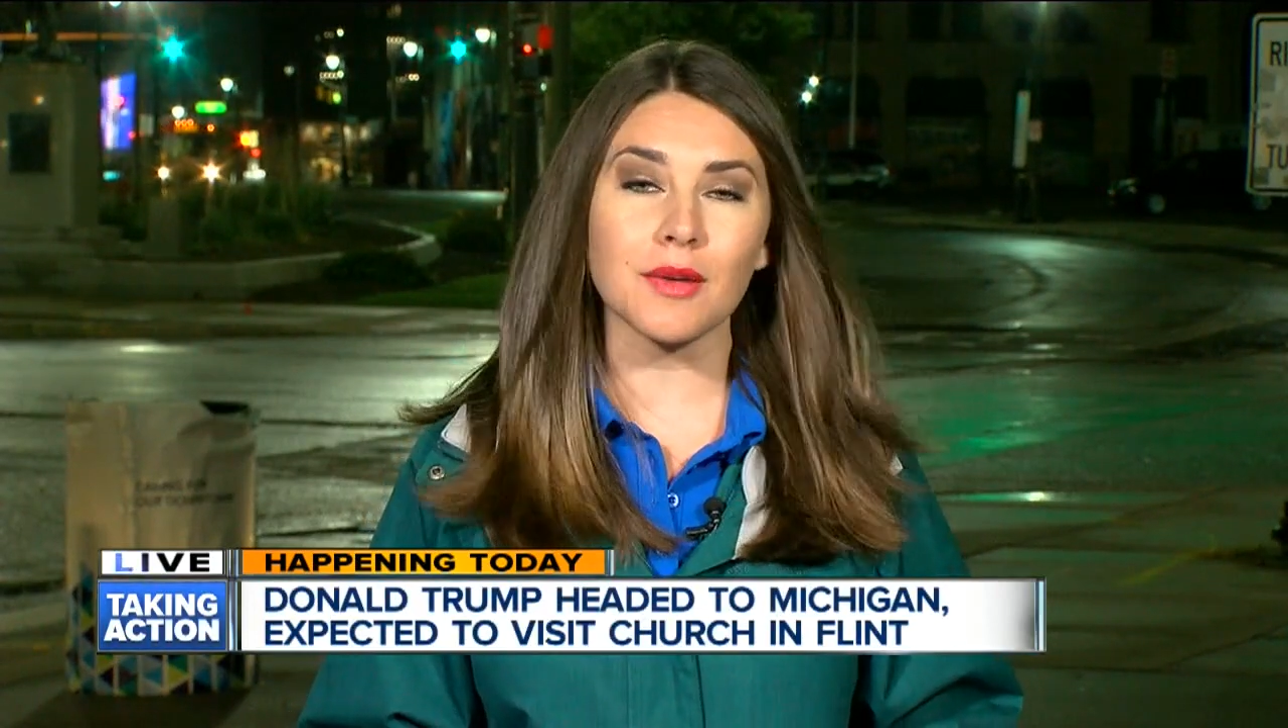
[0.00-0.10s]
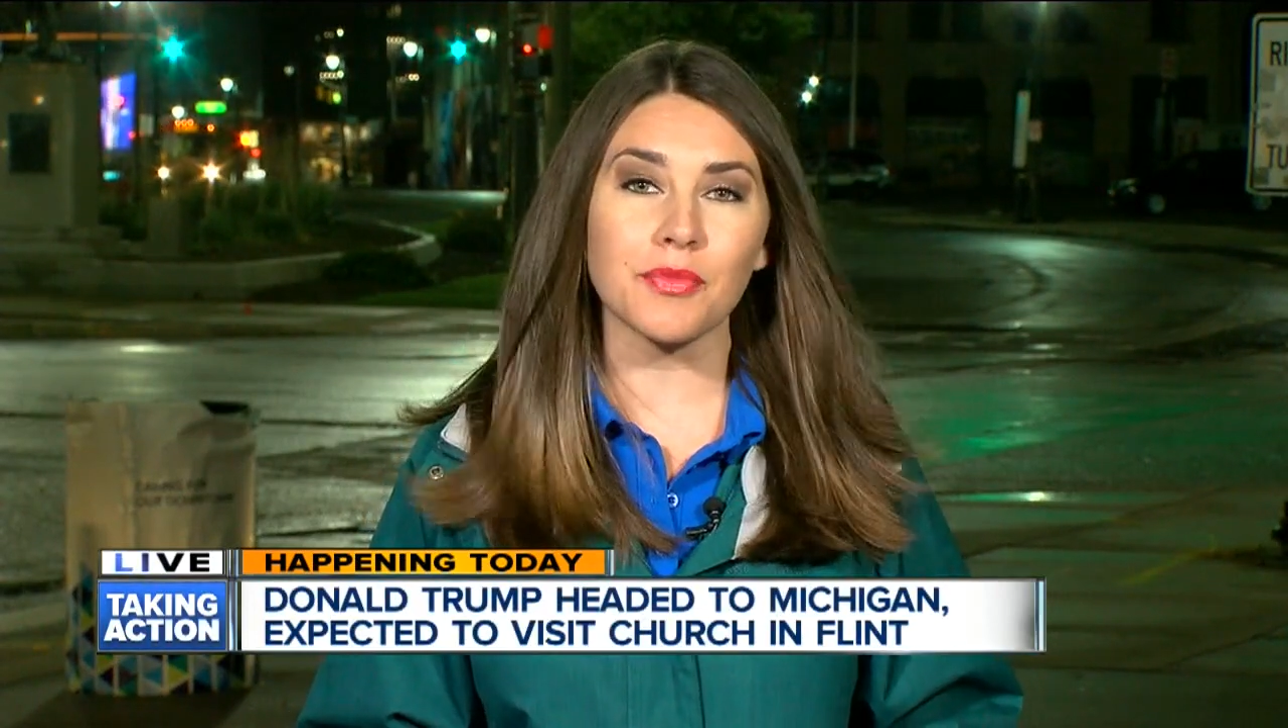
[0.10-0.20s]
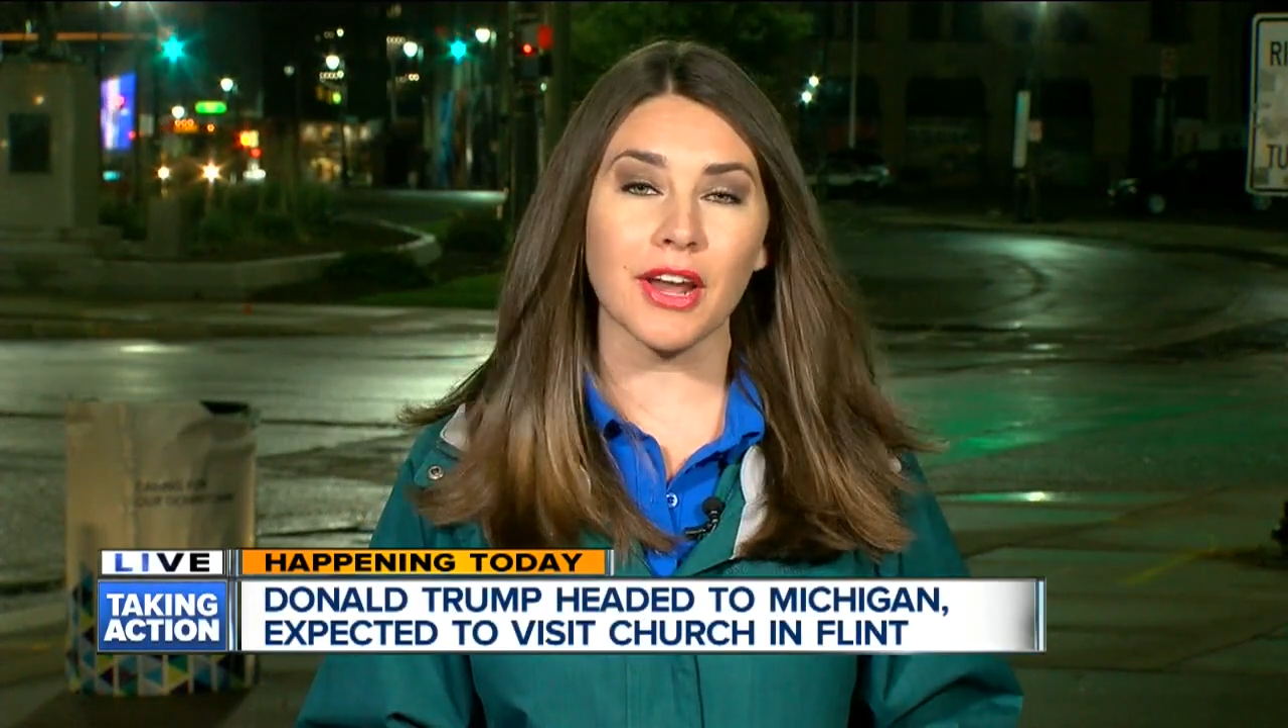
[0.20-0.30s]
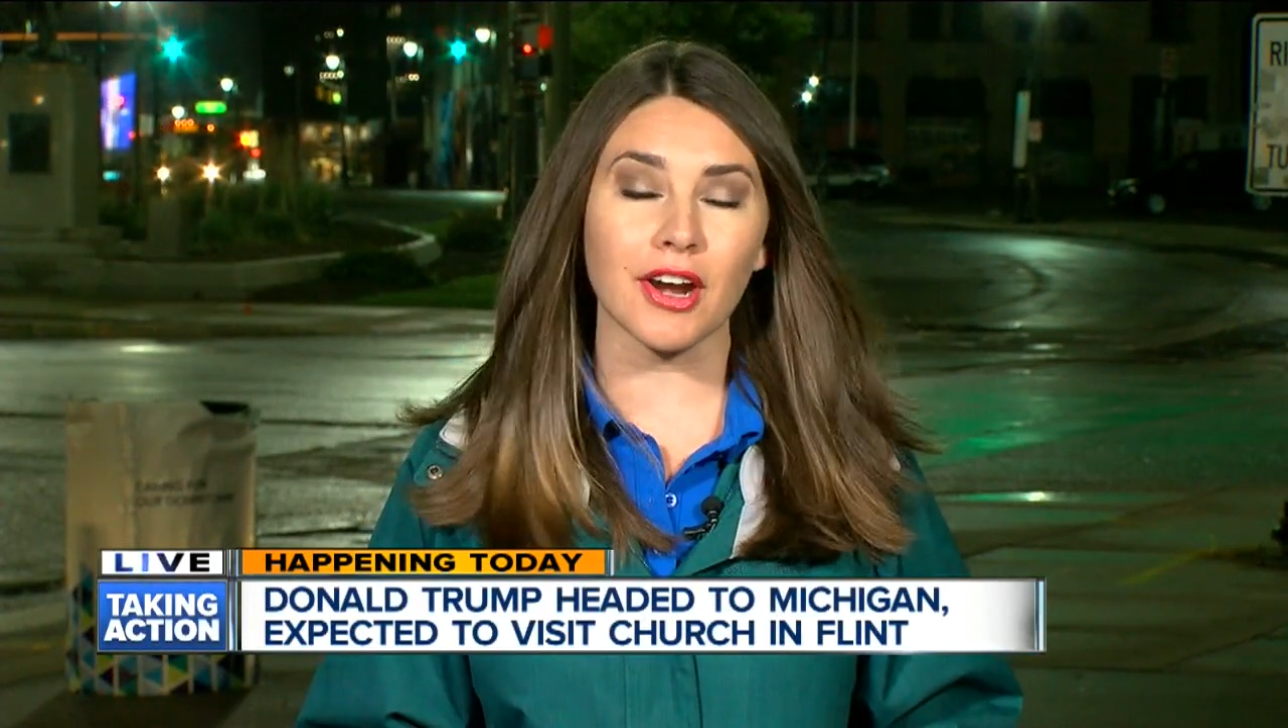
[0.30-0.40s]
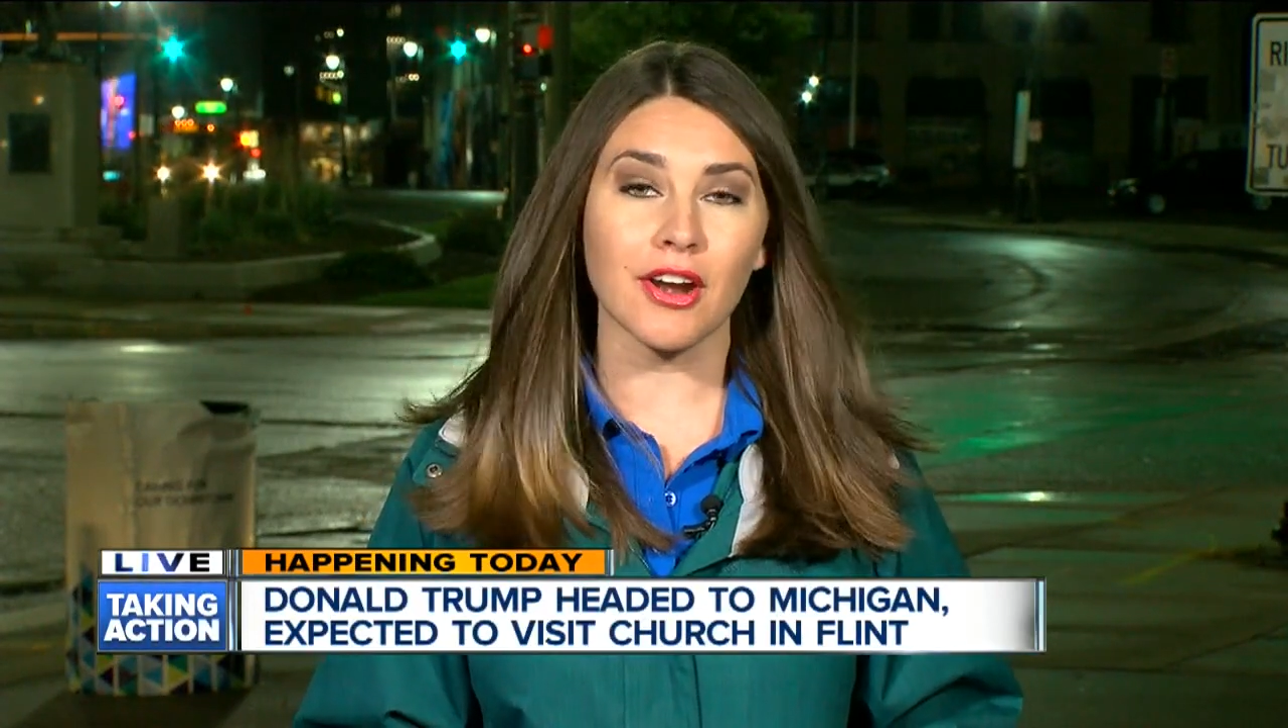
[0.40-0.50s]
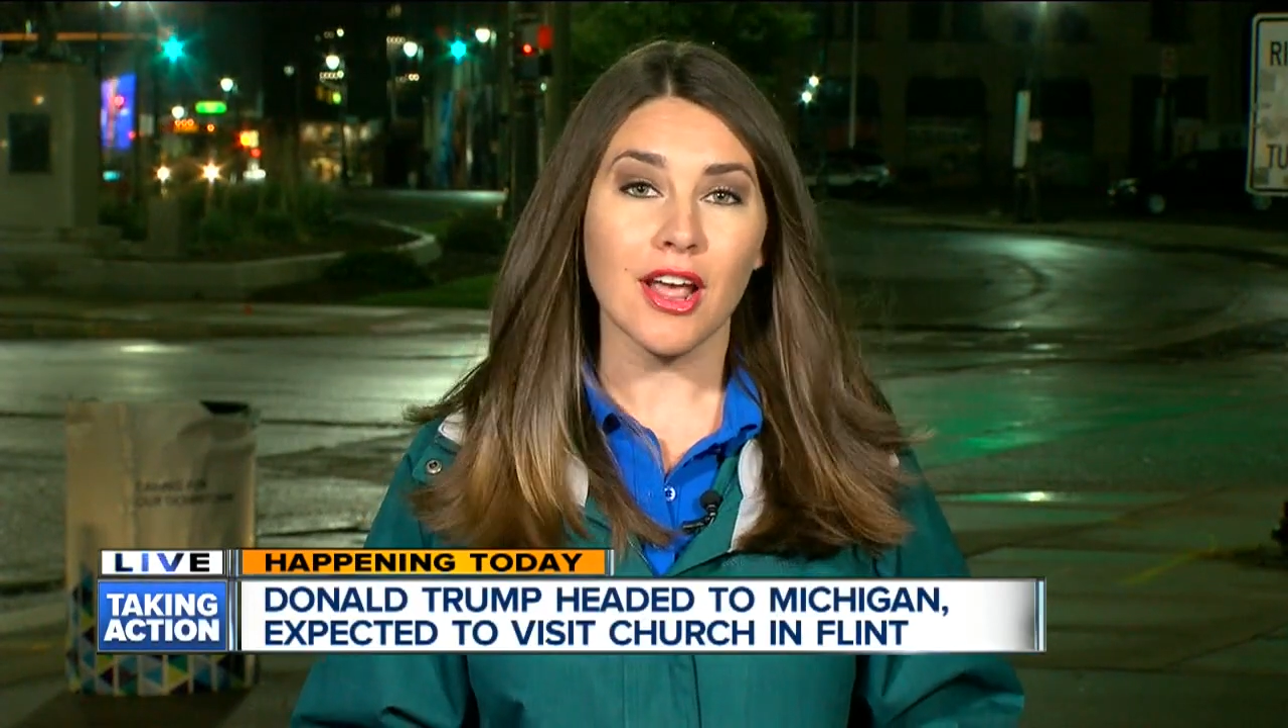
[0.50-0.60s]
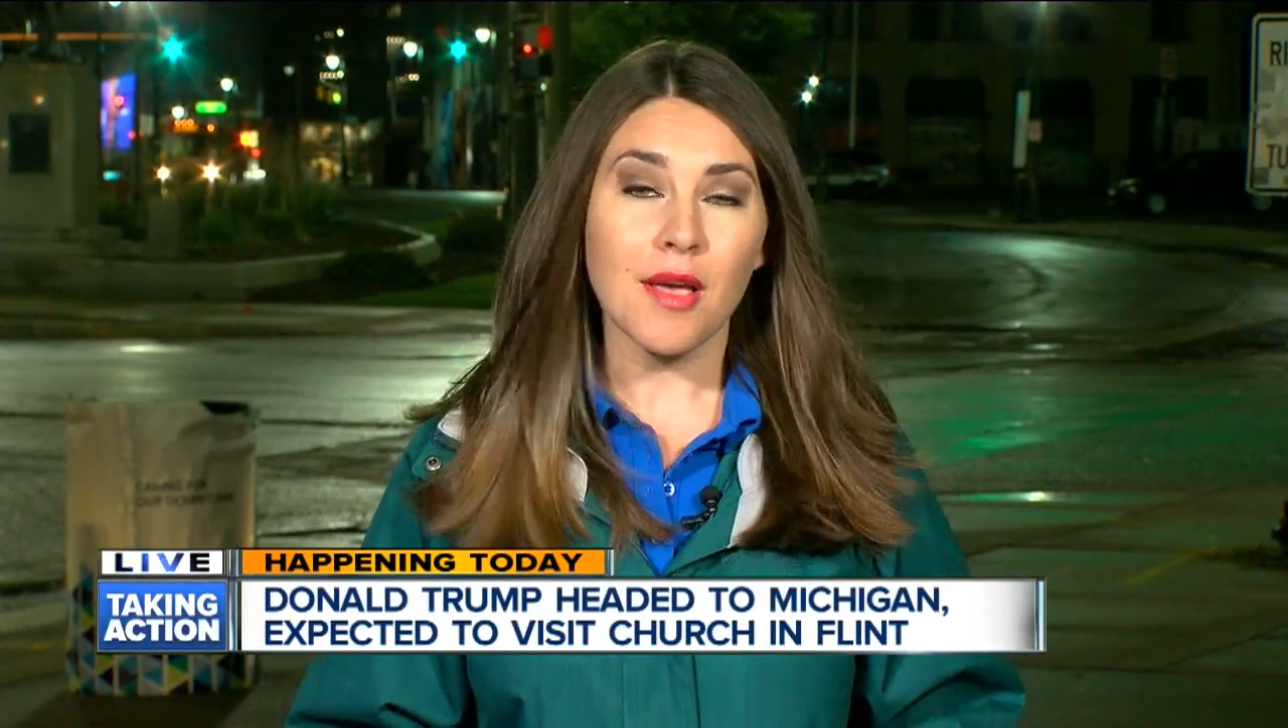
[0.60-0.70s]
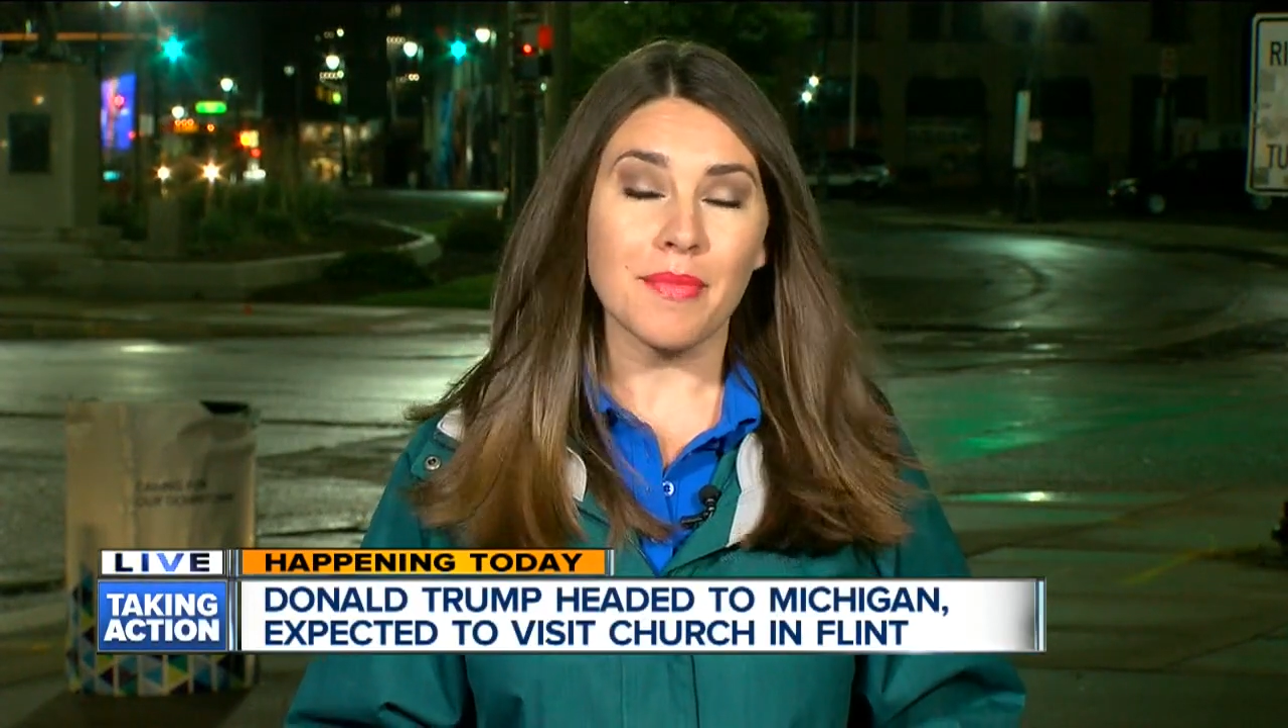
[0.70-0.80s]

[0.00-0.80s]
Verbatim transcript: up there